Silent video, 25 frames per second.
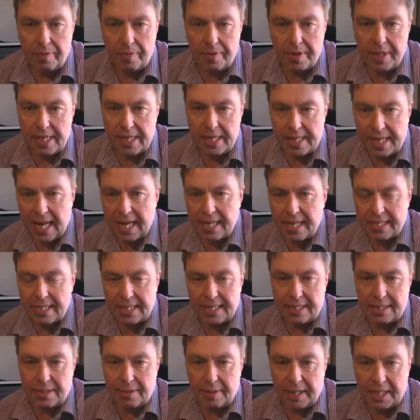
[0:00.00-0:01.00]

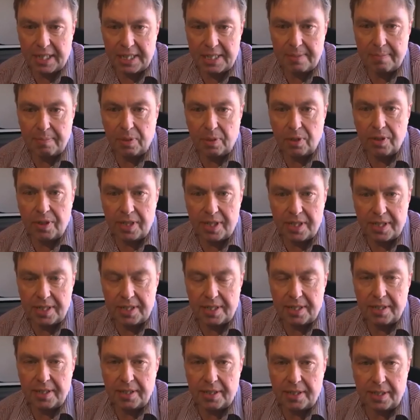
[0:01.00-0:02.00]
that's to exploit
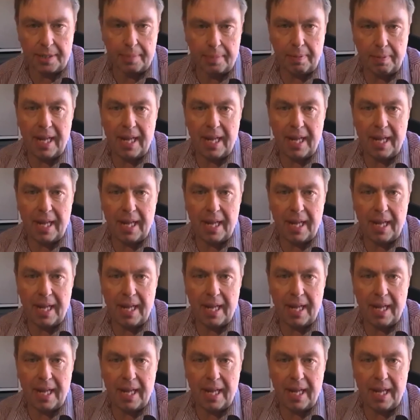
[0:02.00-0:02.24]
the